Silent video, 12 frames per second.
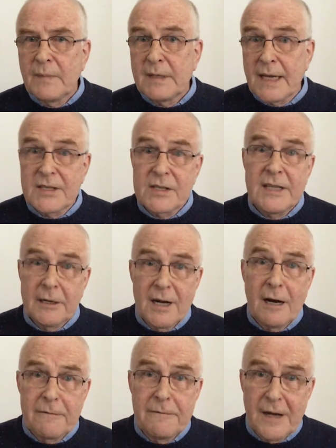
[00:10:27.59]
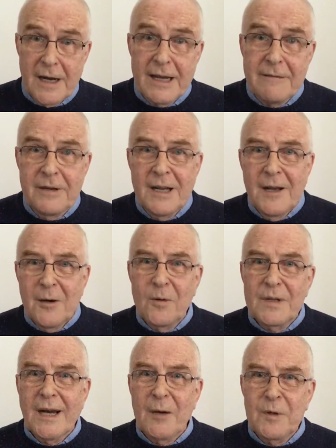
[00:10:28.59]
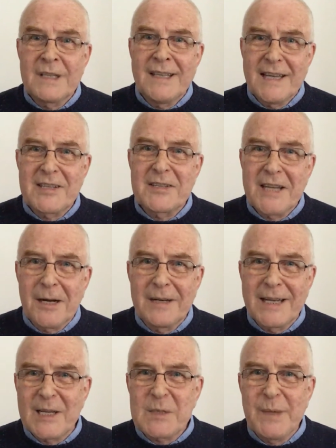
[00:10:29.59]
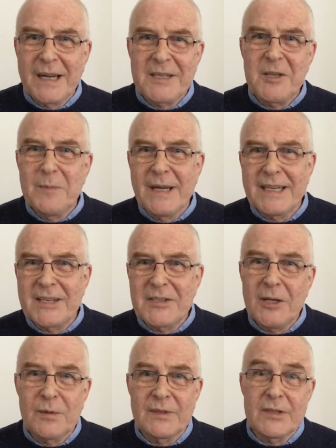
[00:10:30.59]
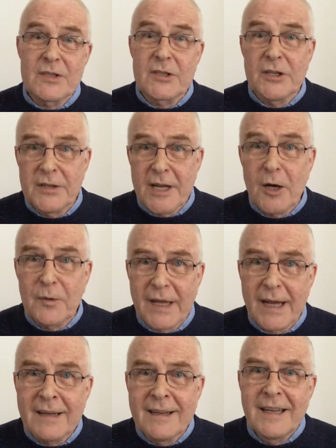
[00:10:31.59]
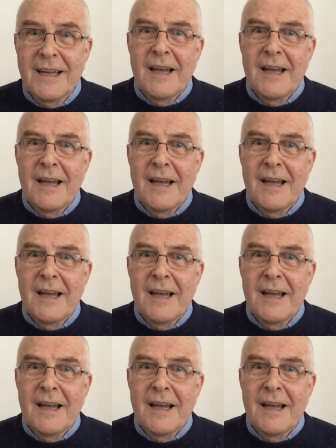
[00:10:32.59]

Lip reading: yes, there are 5, although I wouldn't necessarily expect too many students to know that,